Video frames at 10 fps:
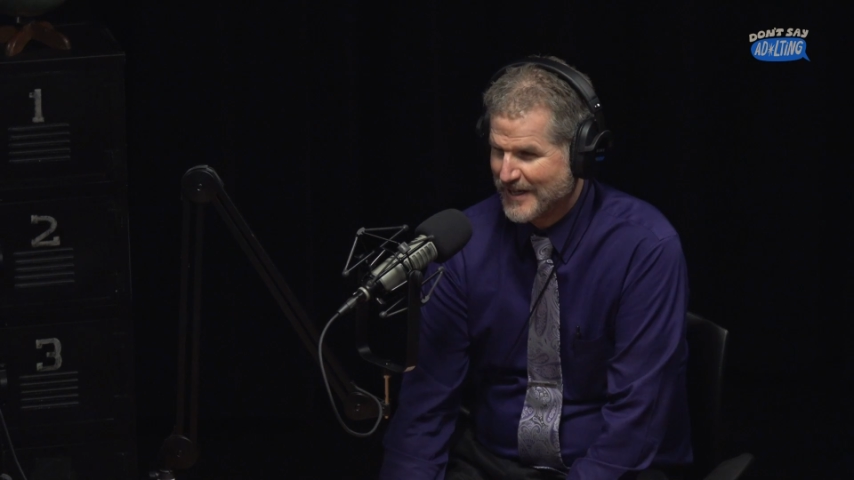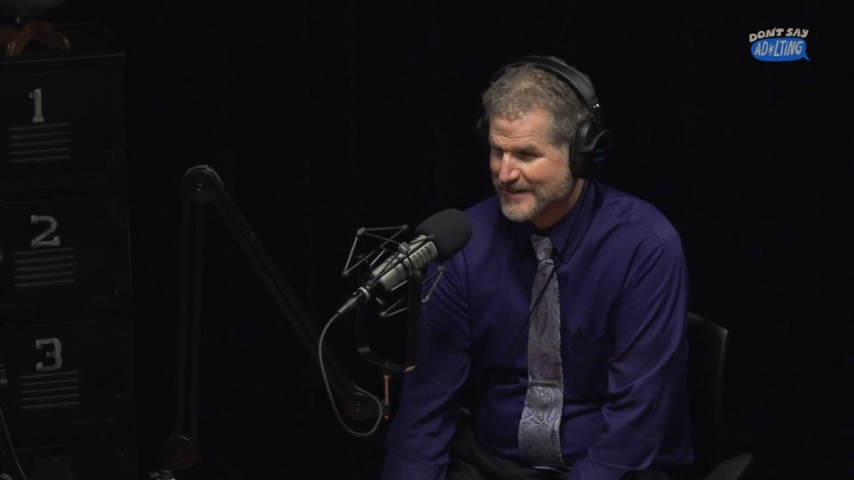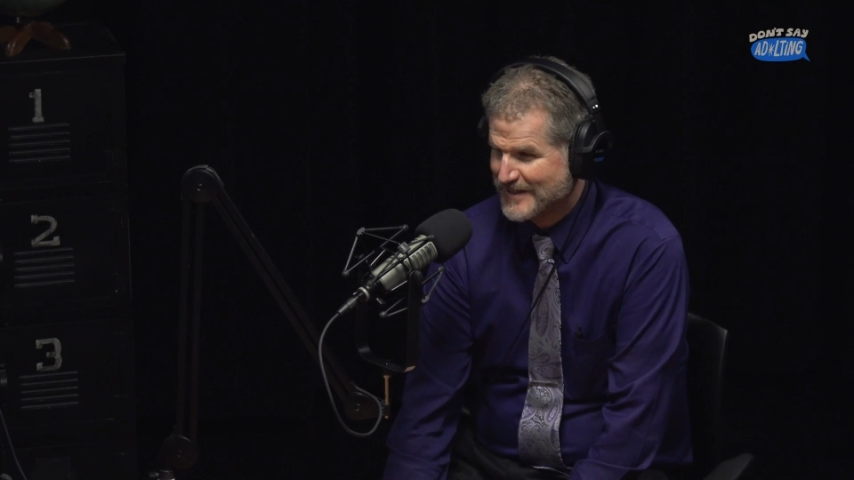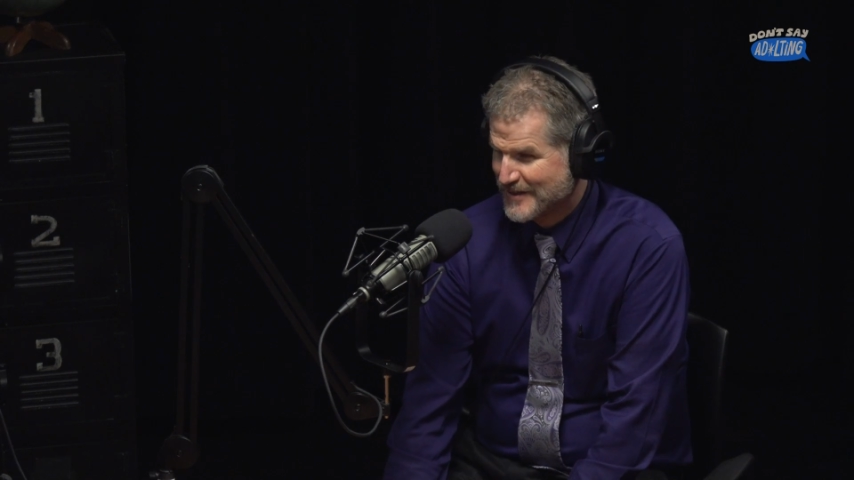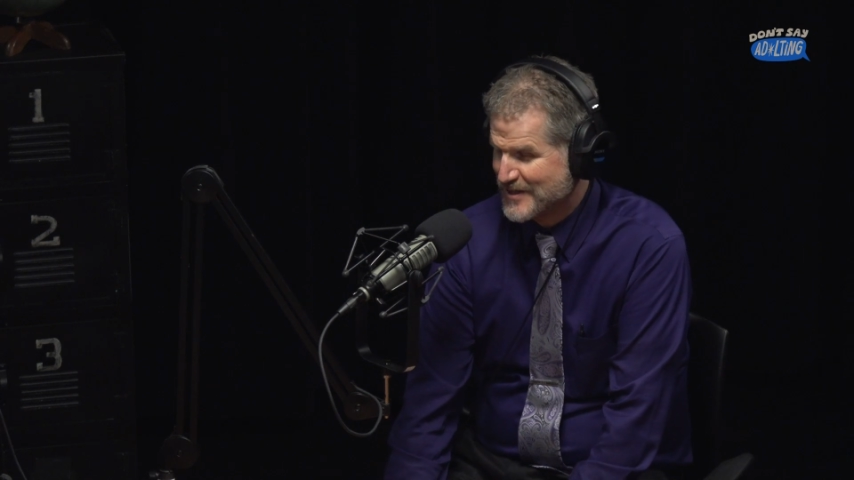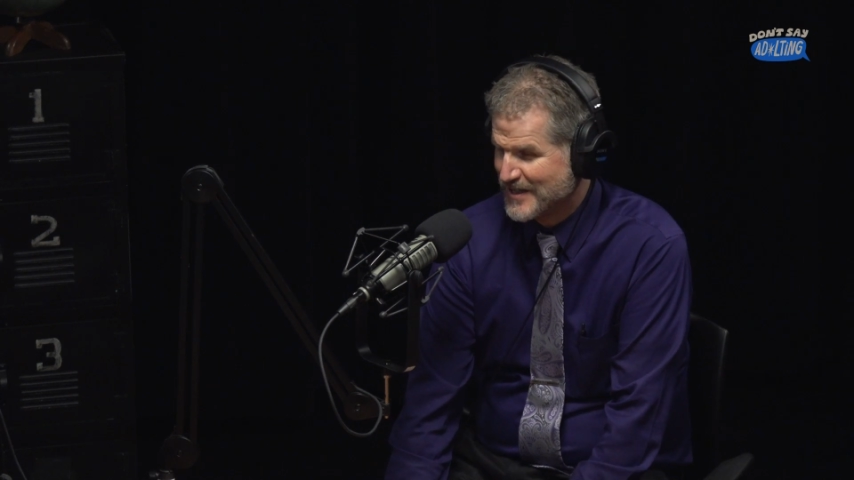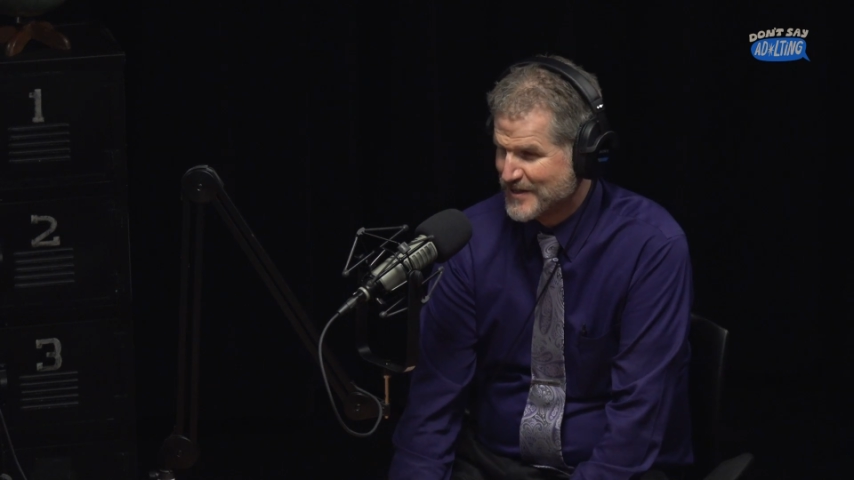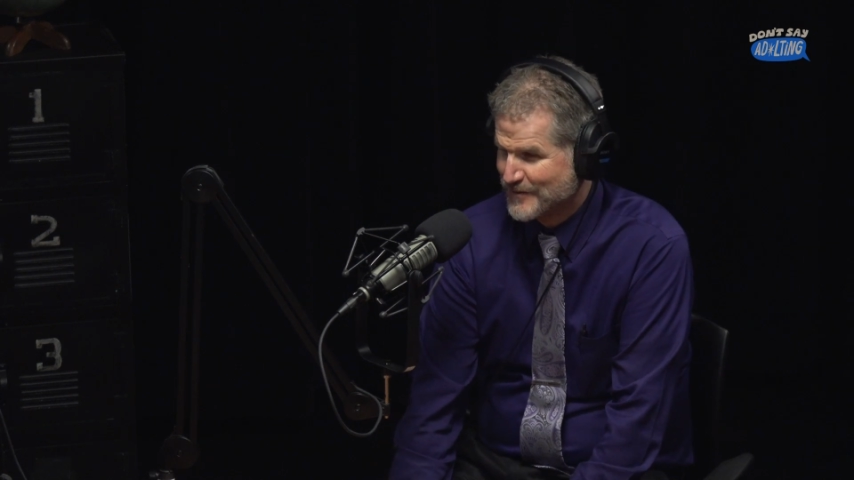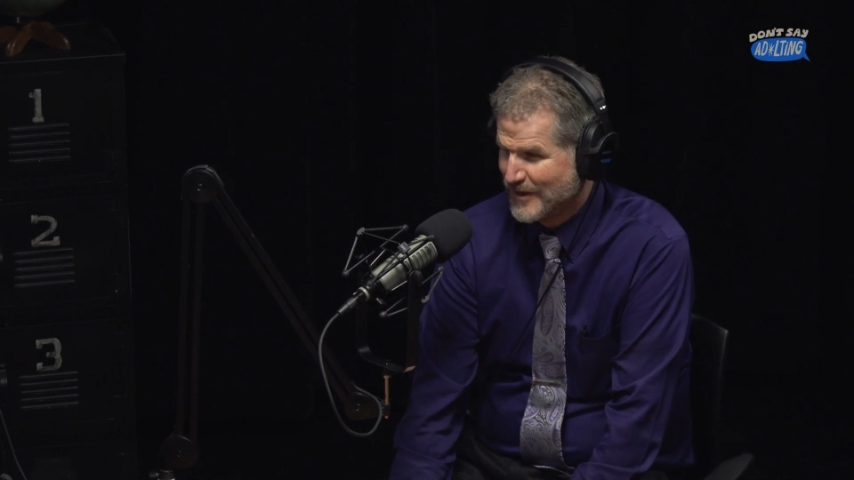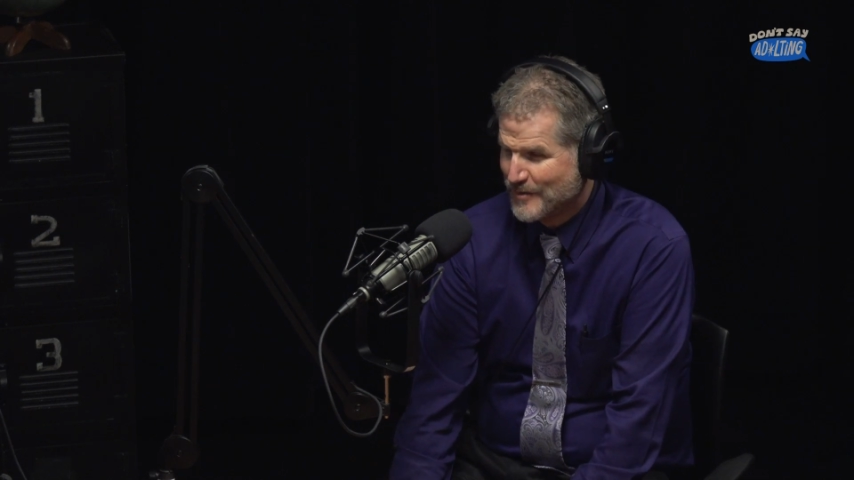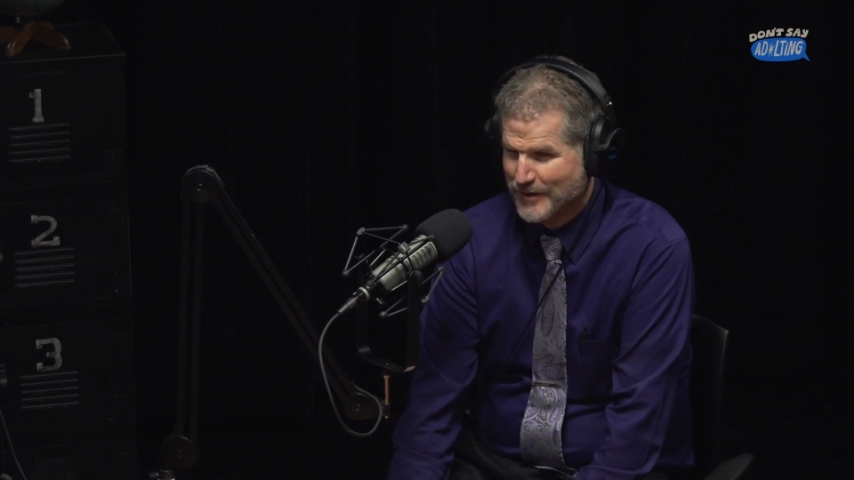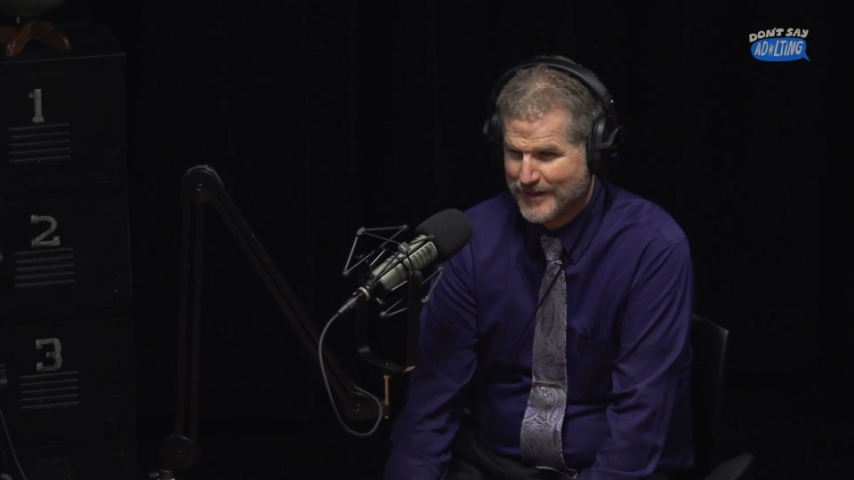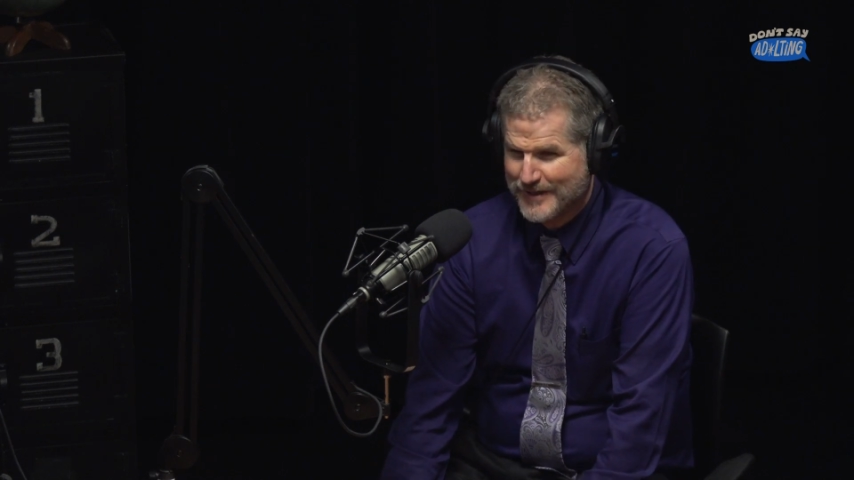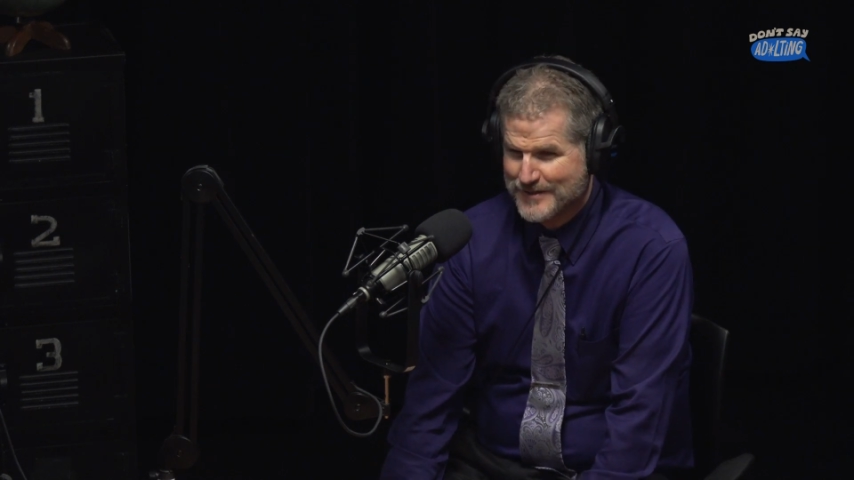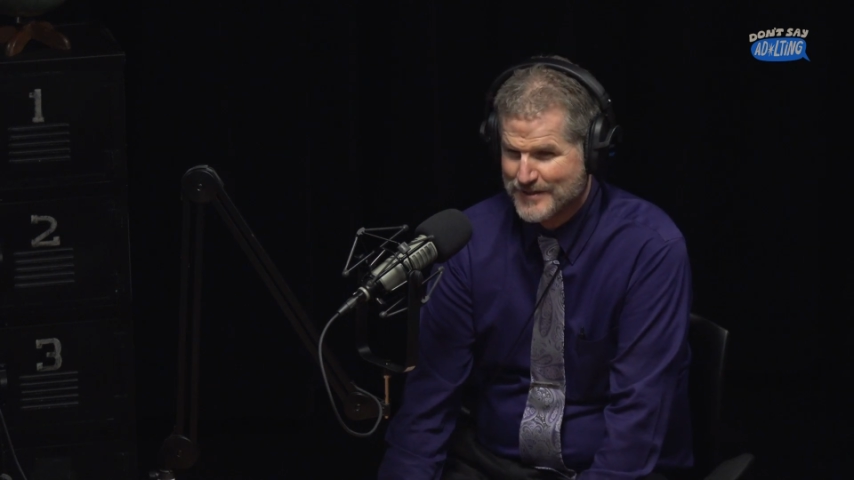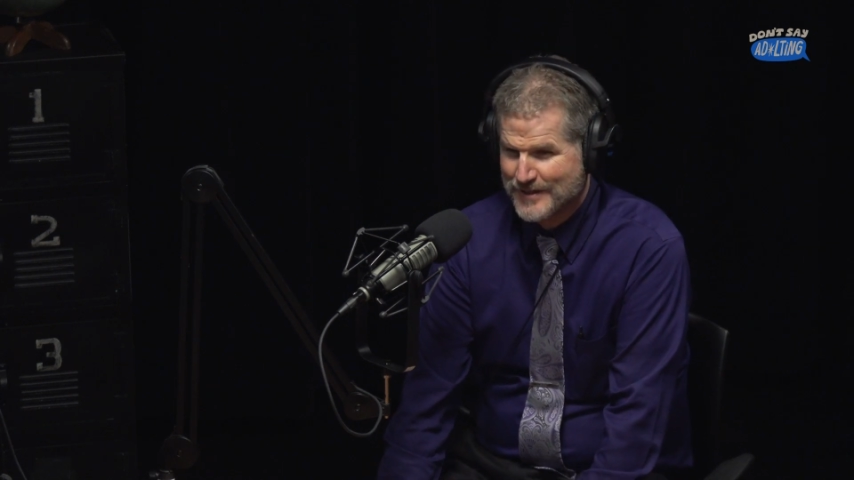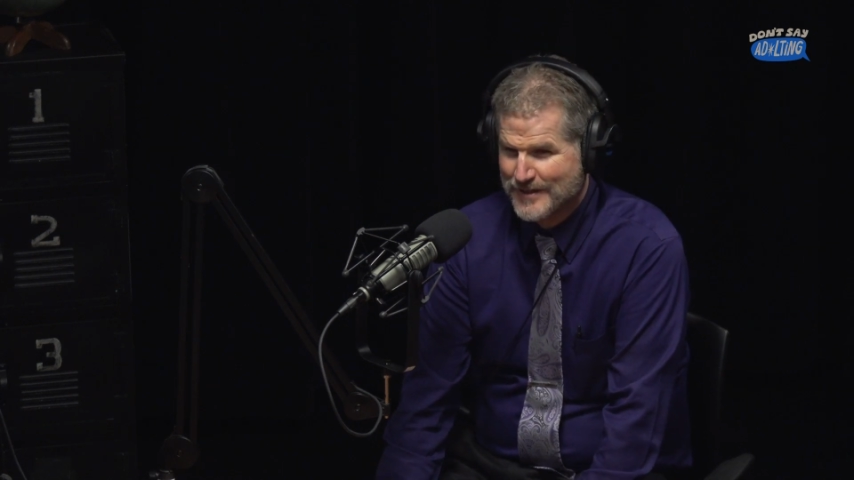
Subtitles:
and it's funny because